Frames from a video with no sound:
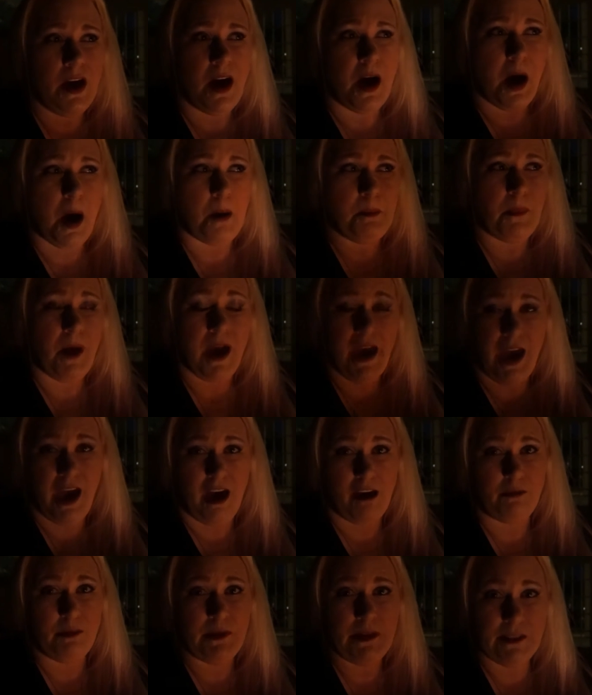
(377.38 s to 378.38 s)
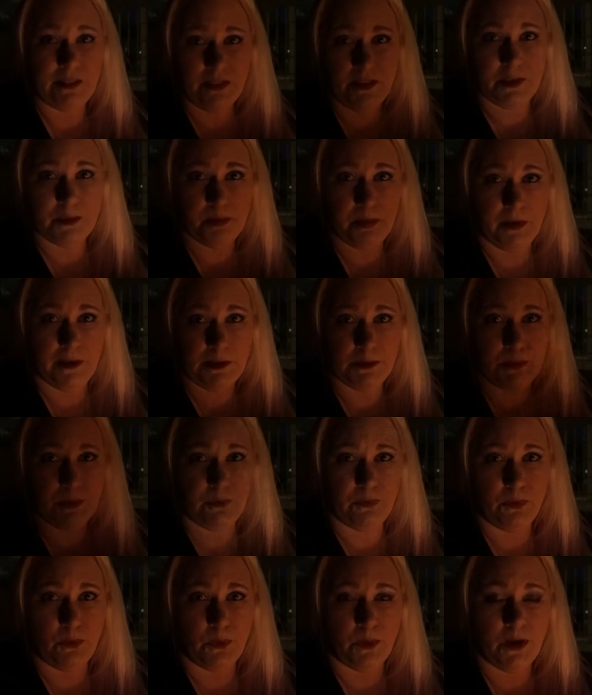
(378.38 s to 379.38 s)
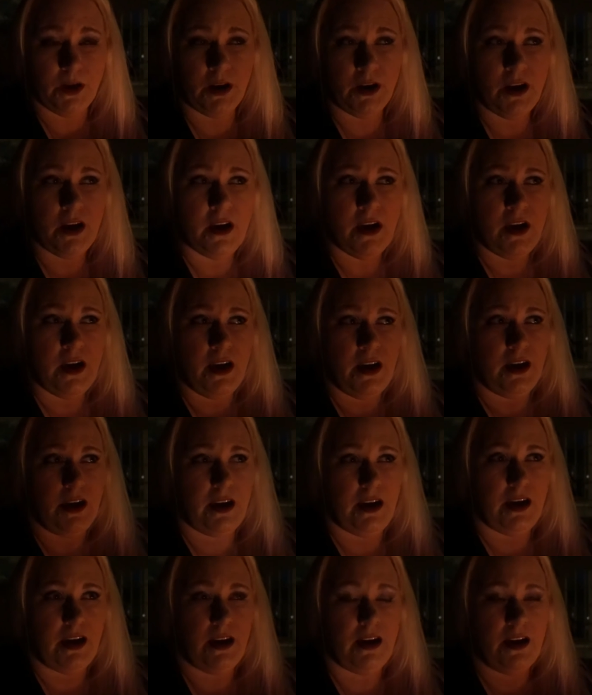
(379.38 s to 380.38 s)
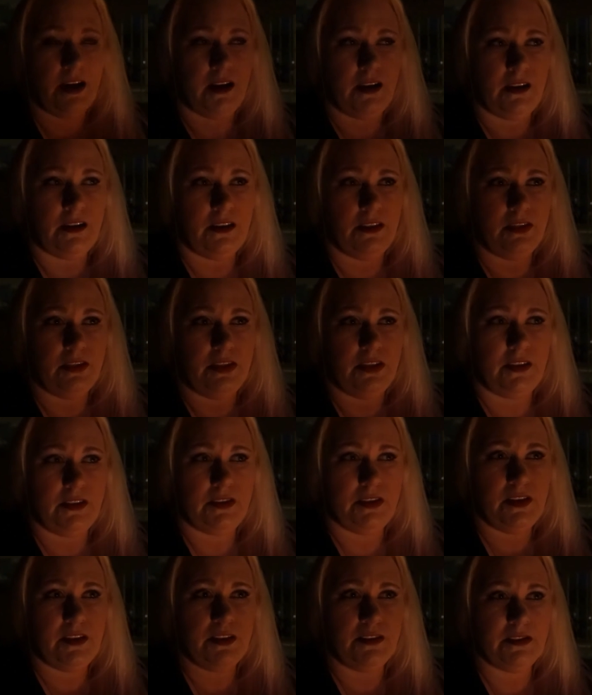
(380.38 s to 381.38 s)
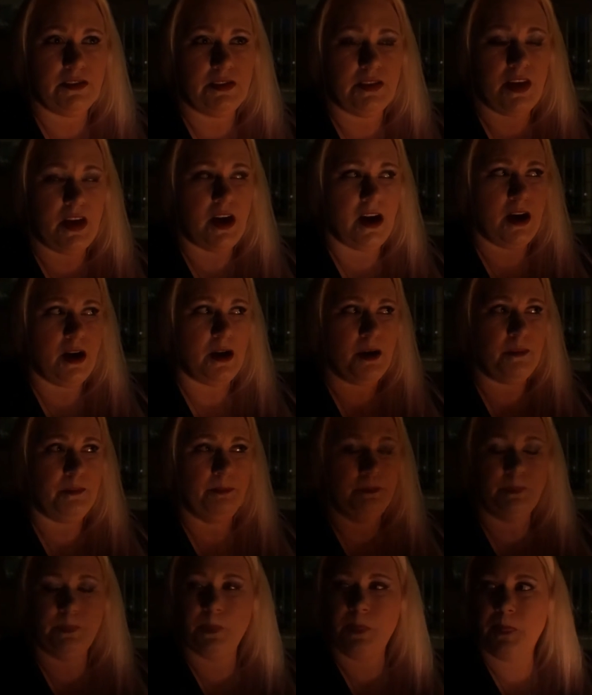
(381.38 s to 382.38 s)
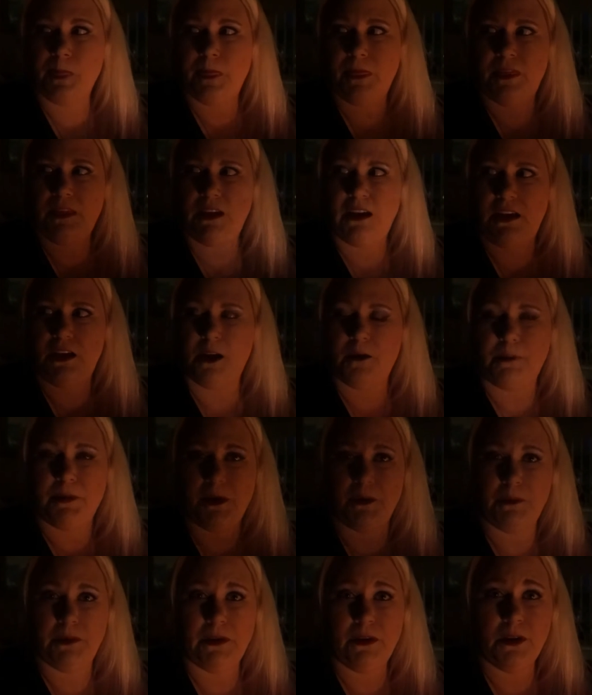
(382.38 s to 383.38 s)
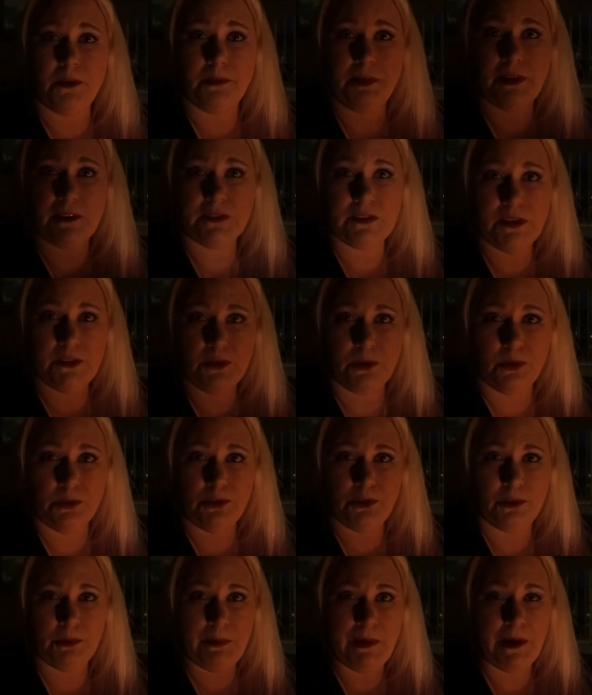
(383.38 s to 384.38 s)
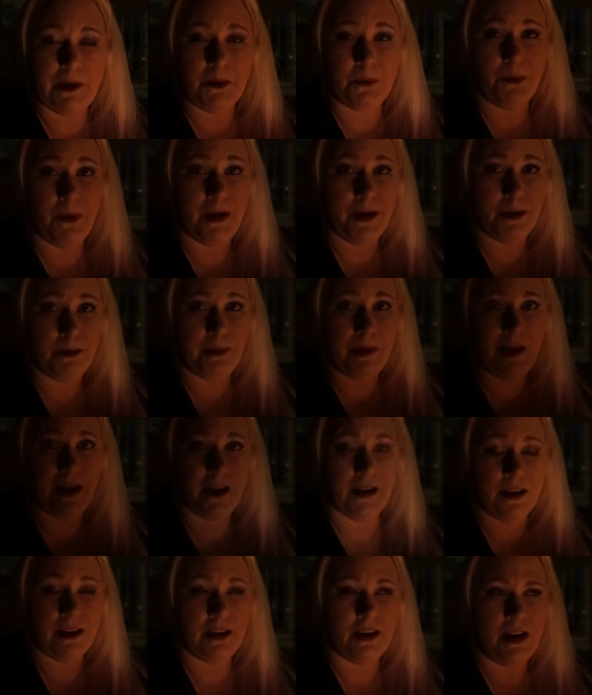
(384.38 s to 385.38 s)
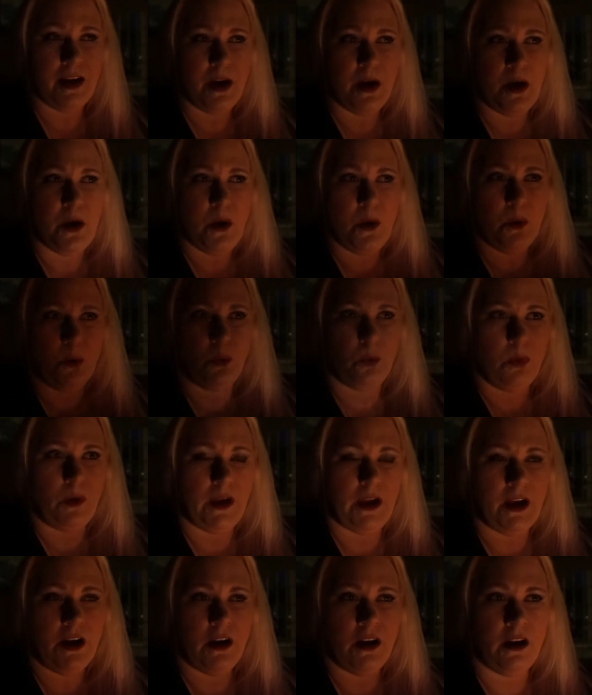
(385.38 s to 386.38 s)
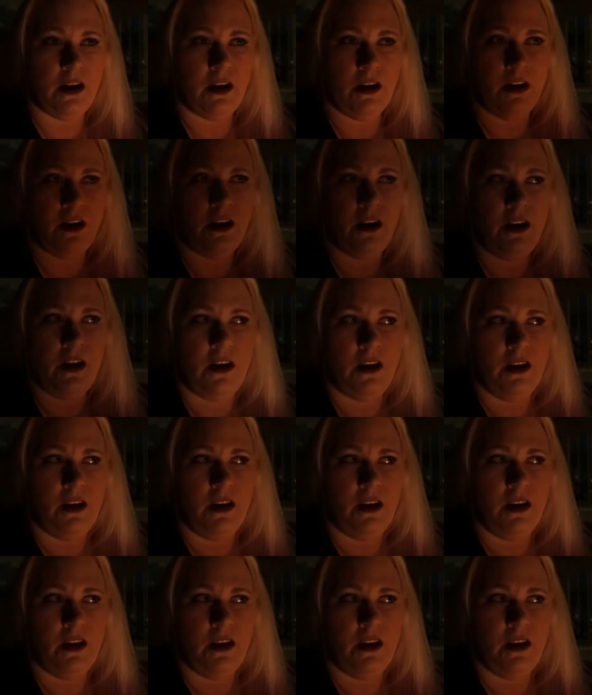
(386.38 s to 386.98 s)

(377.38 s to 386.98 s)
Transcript: I have been at this place before, and this is the apartment complex I told you about a while back, where